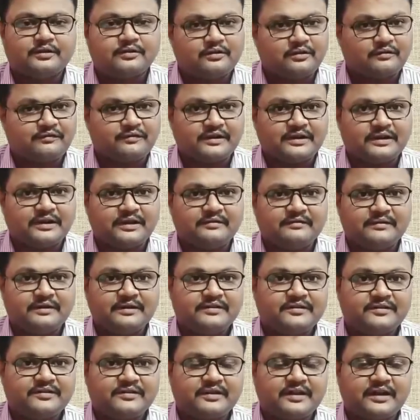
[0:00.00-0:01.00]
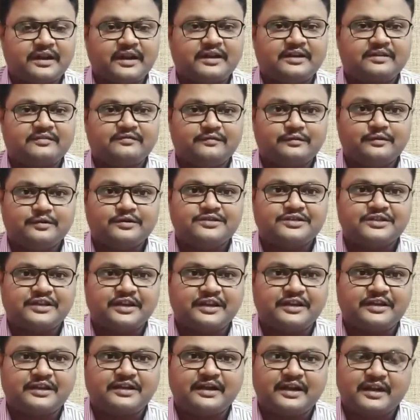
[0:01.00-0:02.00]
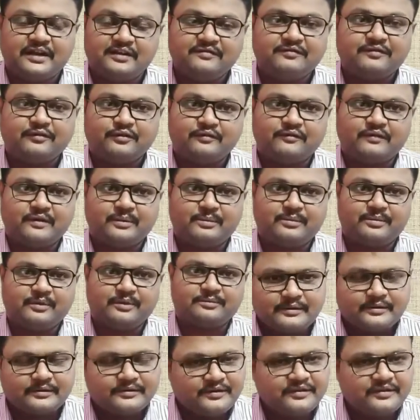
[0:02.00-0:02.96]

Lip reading: trophic levels and food chain and food web.